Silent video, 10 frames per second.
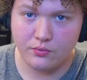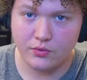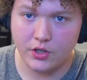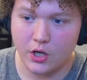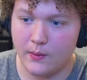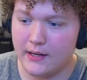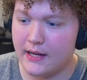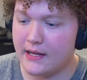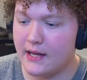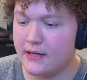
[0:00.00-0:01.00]
You know,
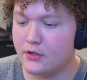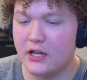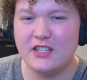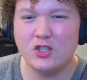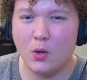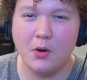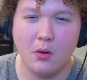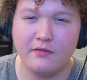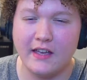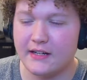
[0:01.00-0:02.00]
it's a domino
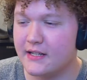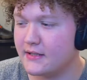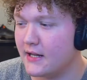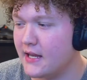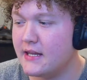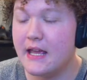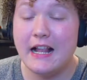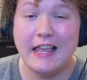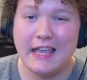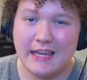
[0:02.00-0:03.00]
effect, isn't it?
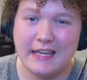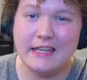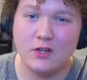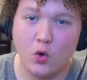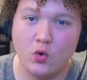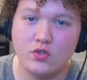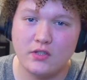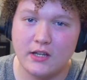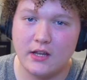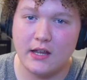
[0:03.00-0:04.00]
He caused
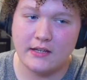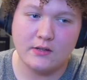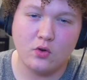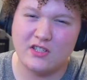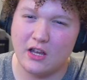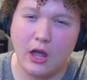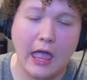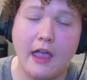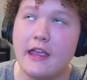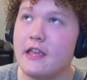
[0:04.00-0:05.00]

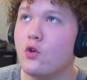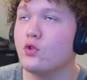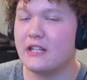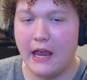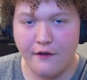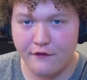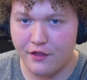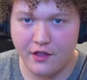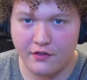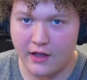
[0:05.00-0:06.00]
he caused
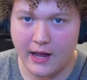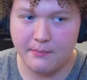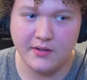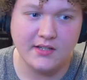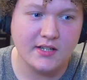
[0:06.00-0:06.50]
everything that happened.